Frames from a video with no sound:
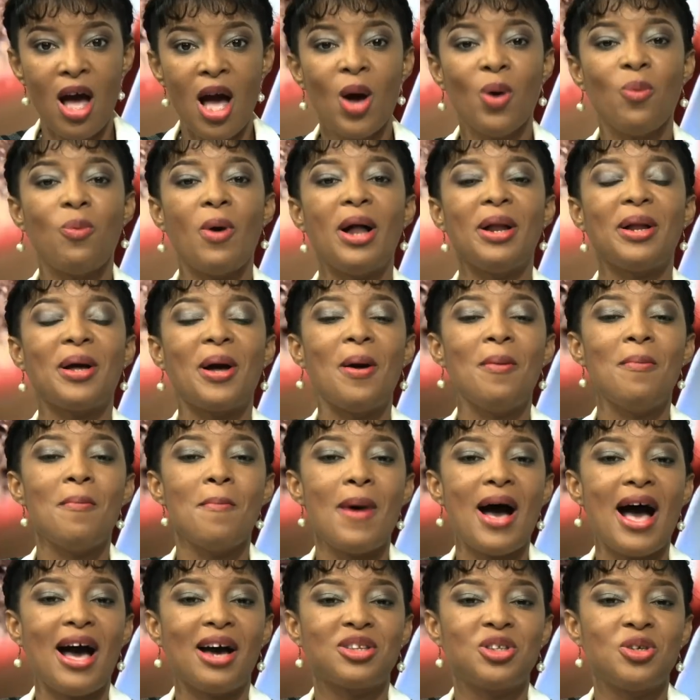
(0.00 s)
Welcome
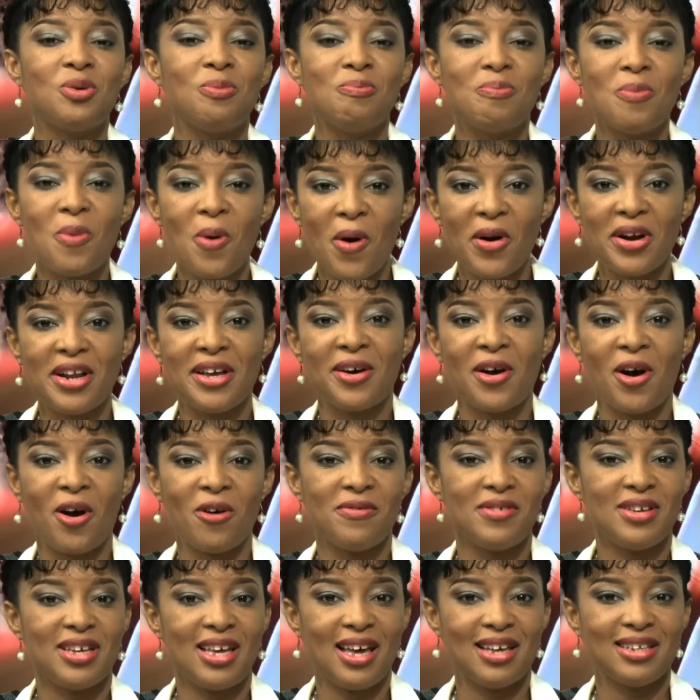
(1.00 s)
back to Morning
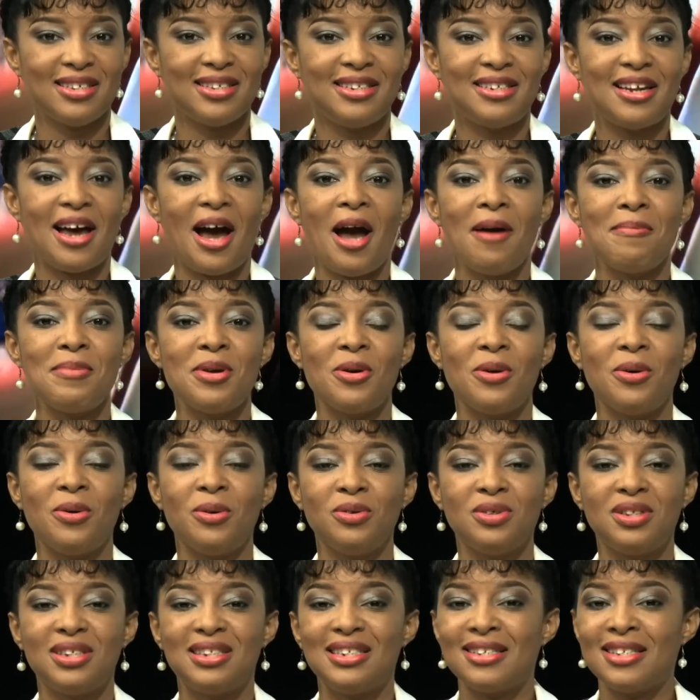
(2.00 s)
Coffee Guest. I'm your
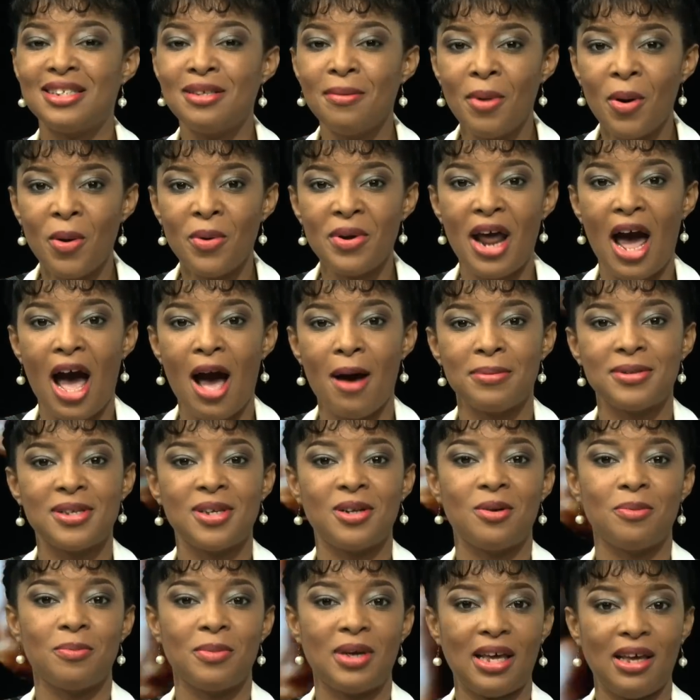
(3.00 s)
host, Simone
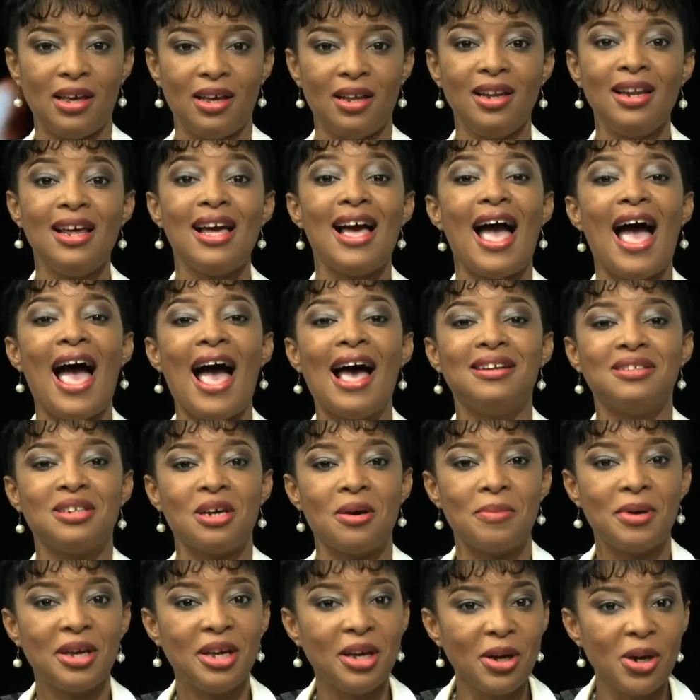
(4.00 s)
Absalom Gale, and I'm
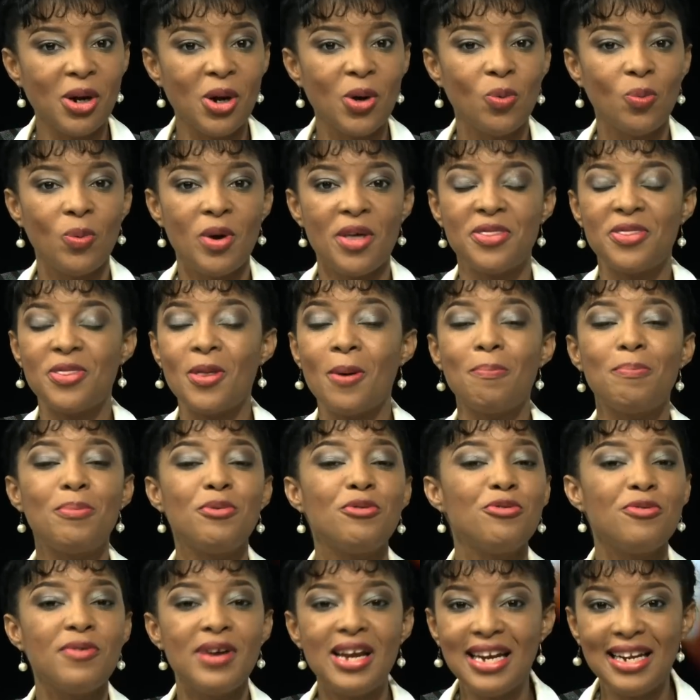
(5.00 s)
here with the
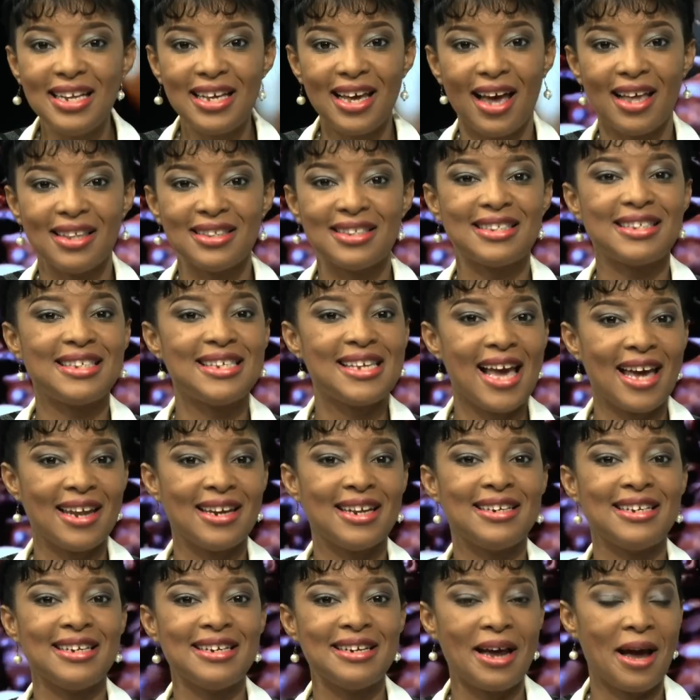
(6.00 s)
brilliant Tiana
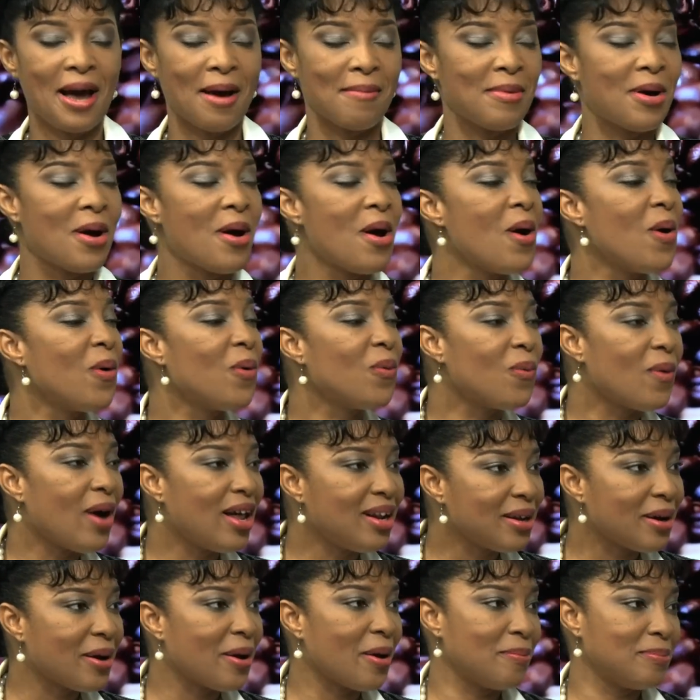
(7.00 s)
Dinham.
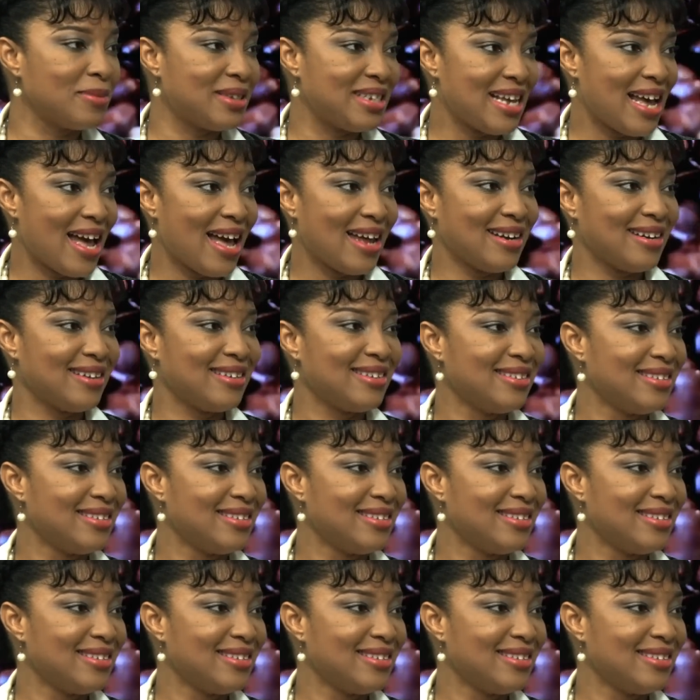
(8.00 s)
Welcome, Tiana.